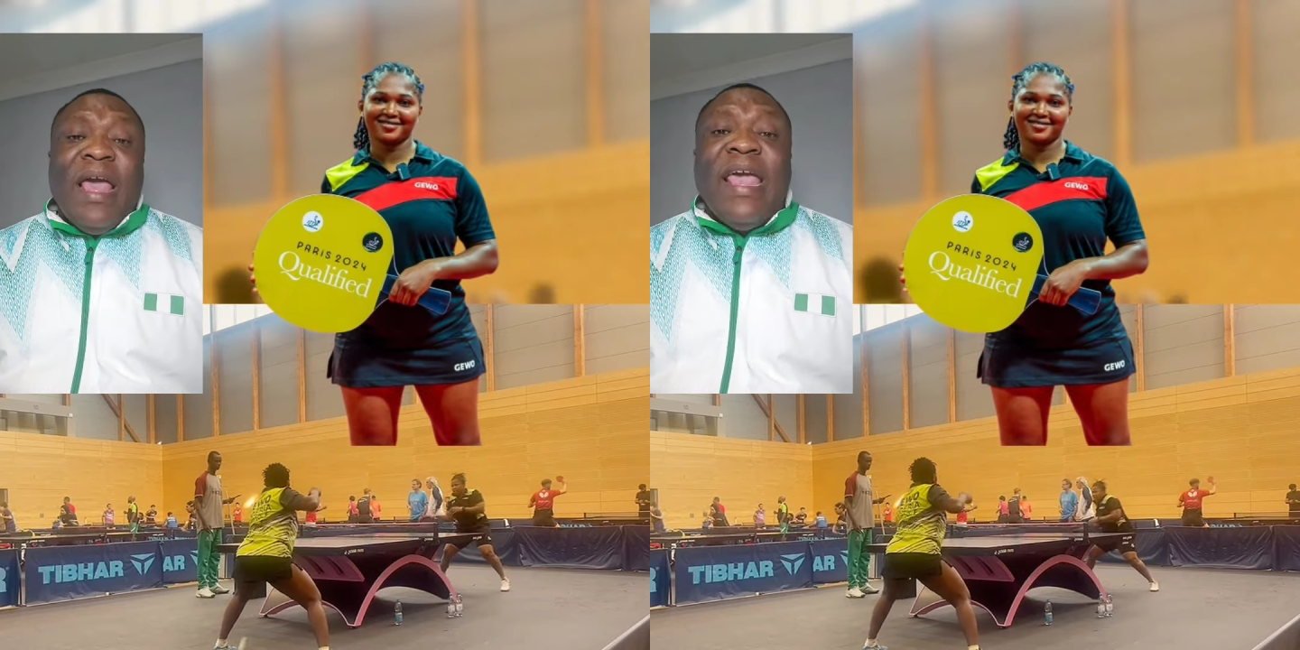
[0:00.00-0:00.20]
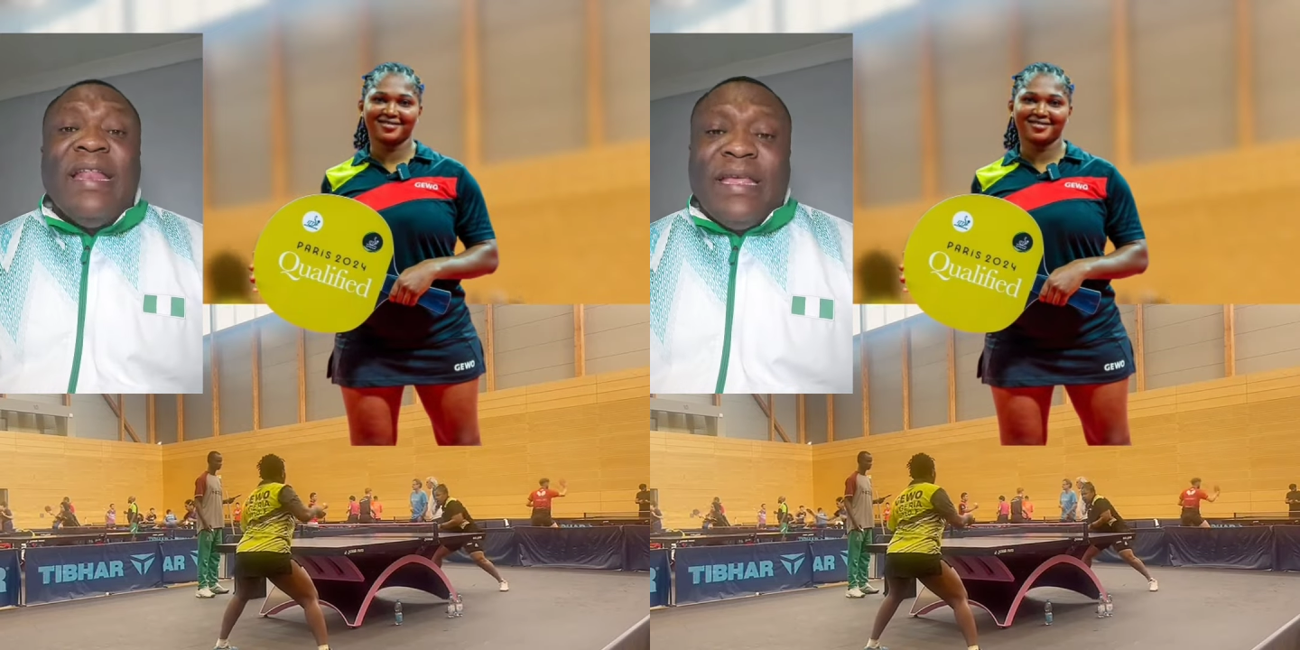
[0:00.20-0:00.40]

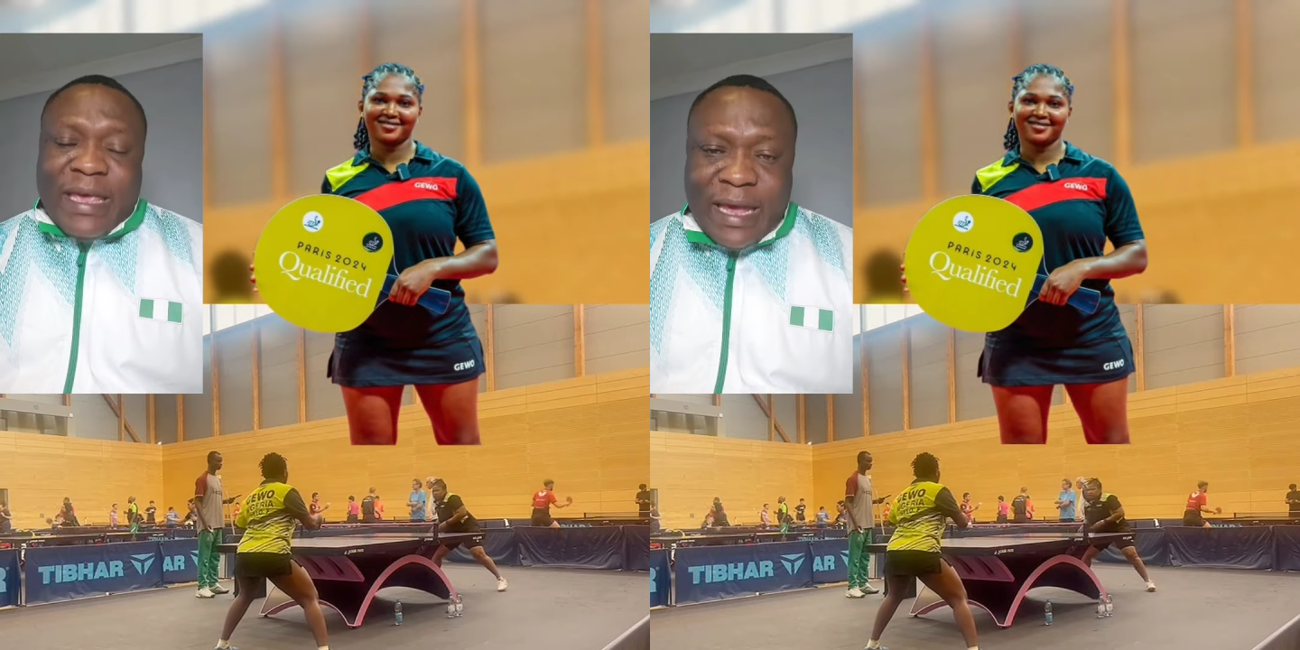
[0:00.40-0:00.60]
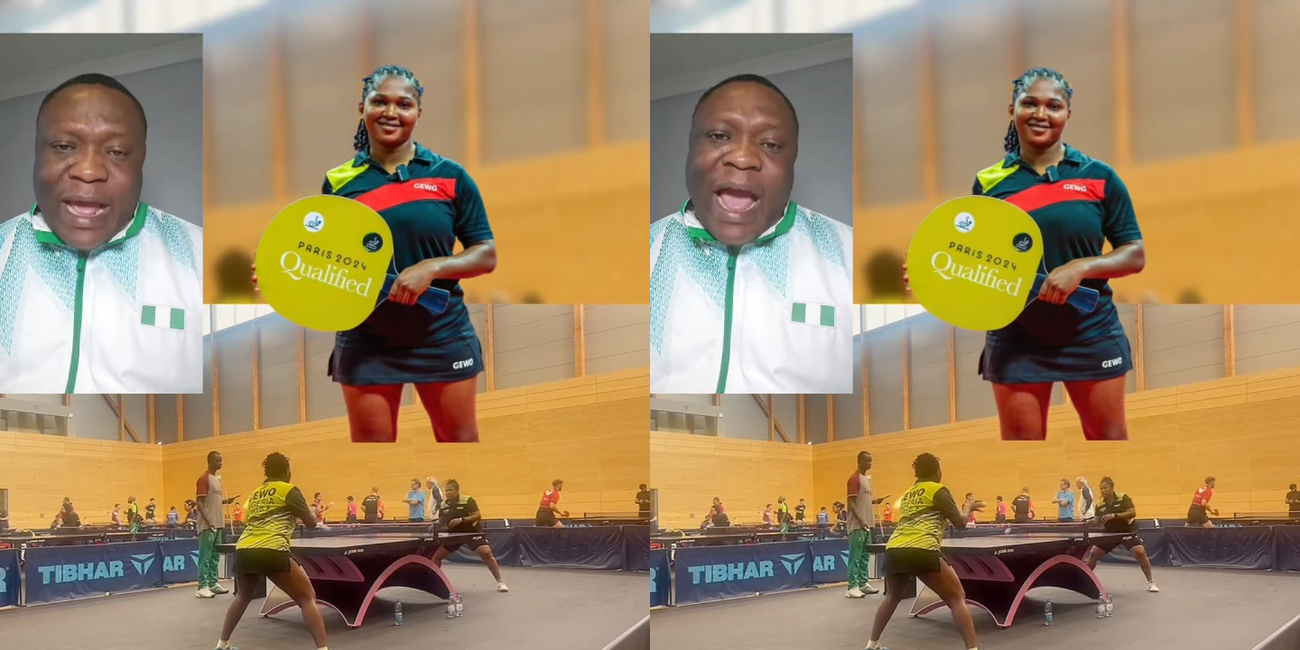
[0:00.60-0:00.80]
in
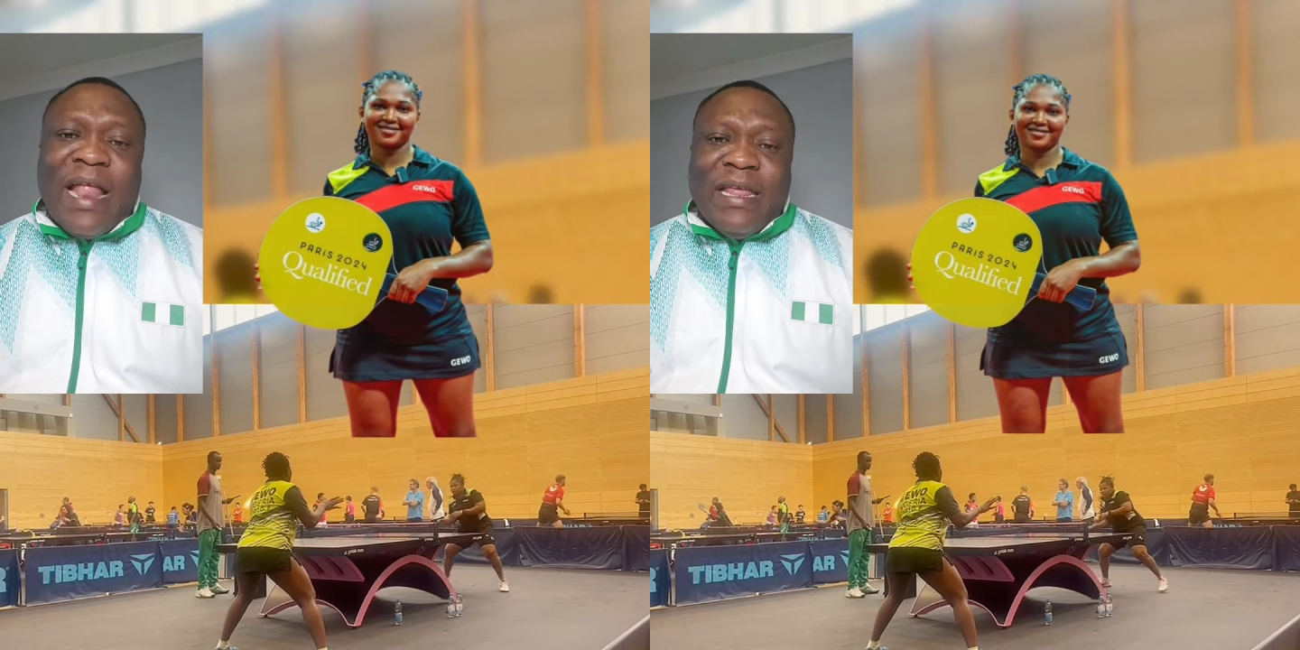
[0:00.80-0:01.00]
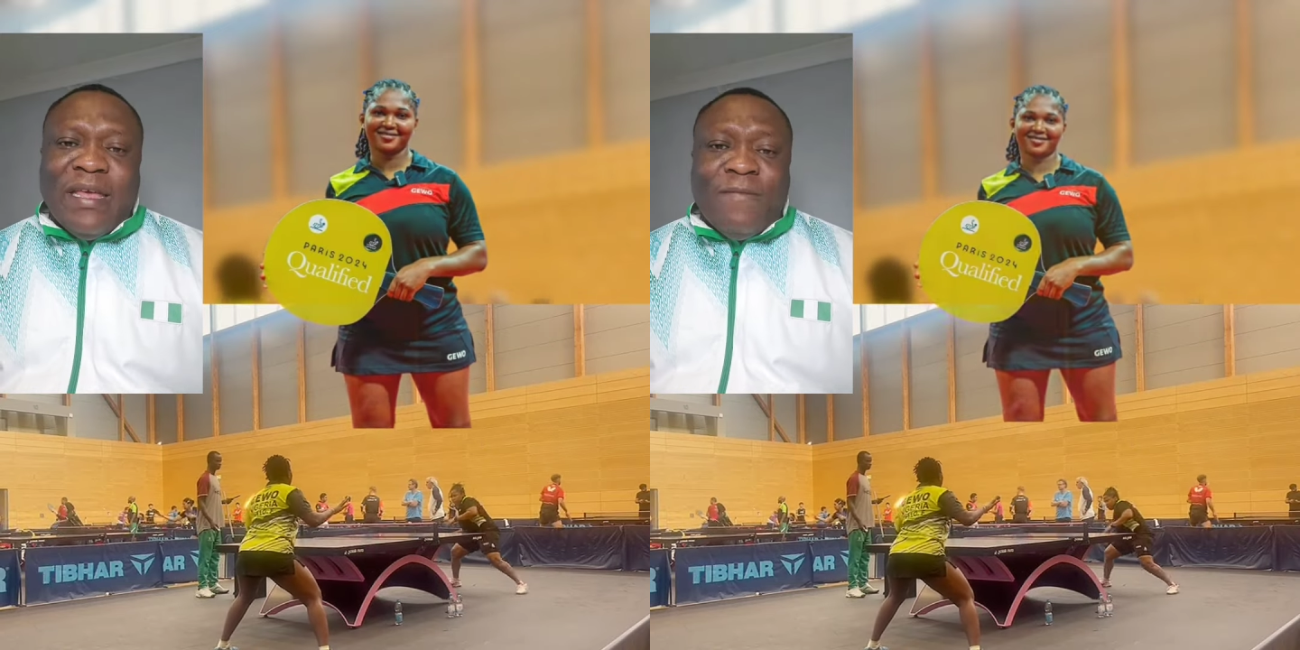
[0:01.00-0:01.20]

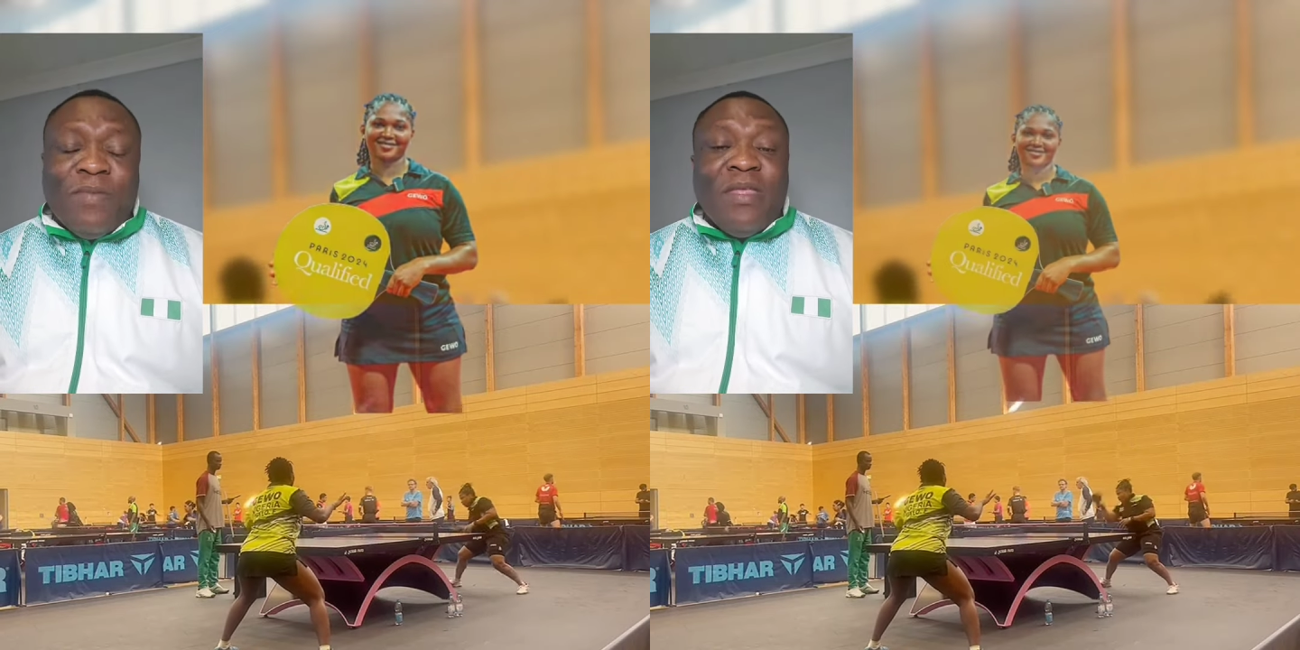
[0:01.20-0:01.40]
Kigali.